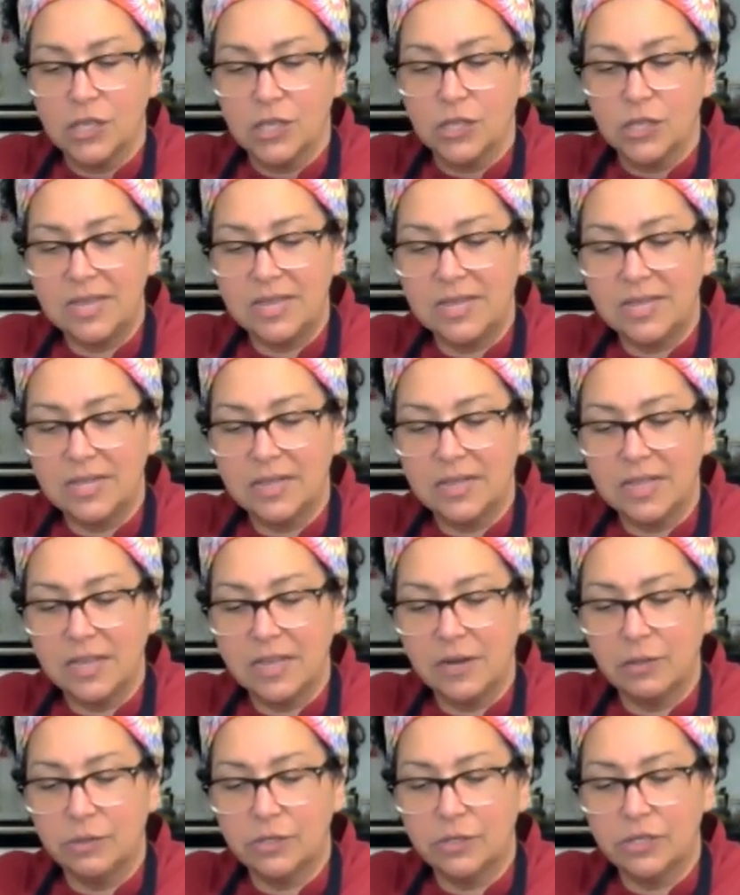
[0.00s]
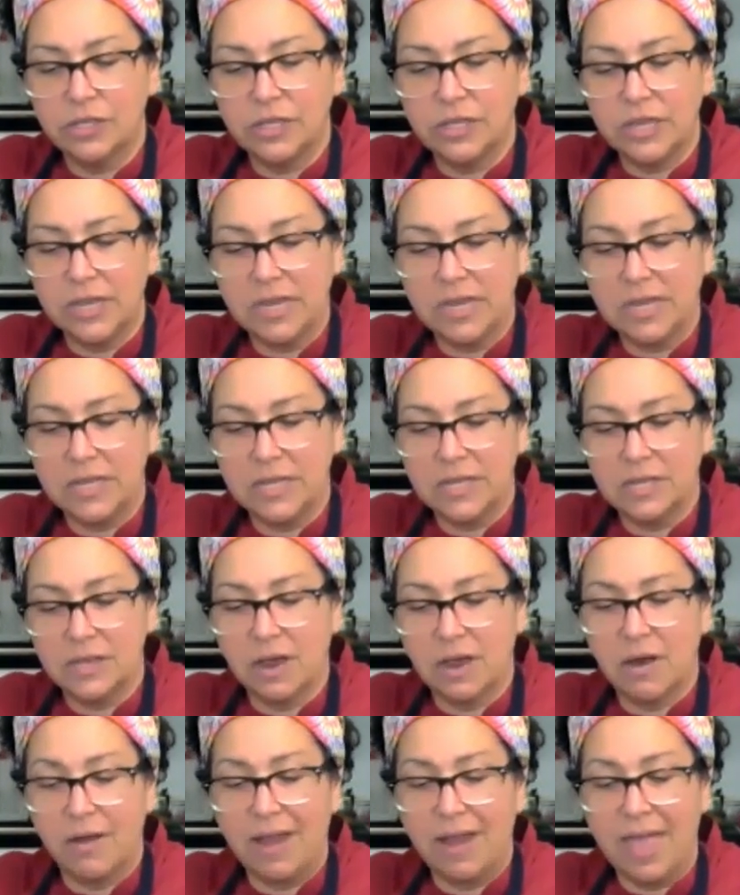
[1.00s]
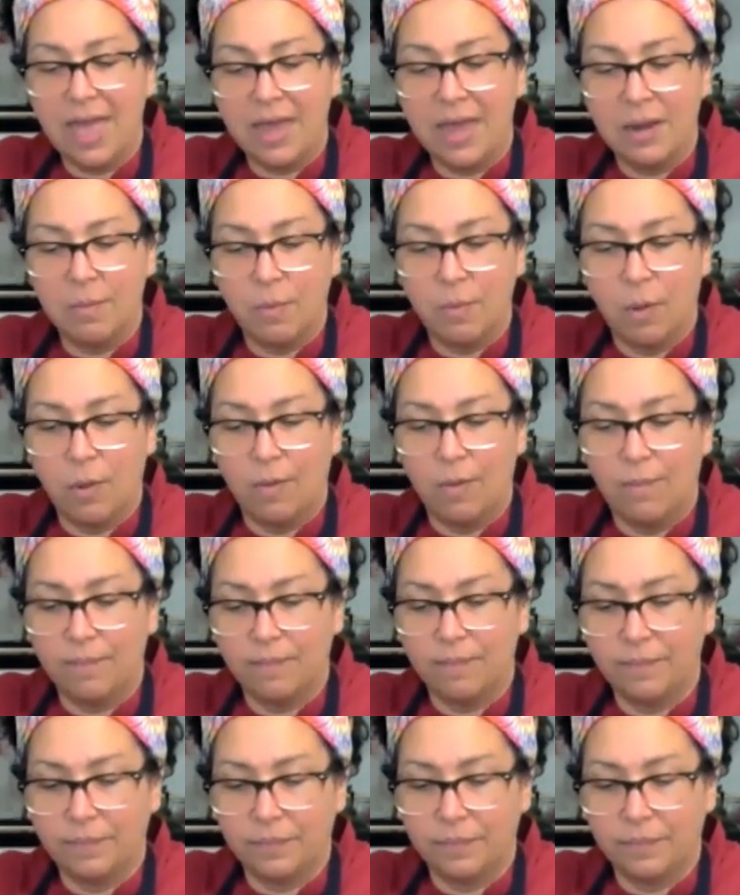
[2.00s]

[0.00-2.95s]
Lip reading: These little seeds are edible.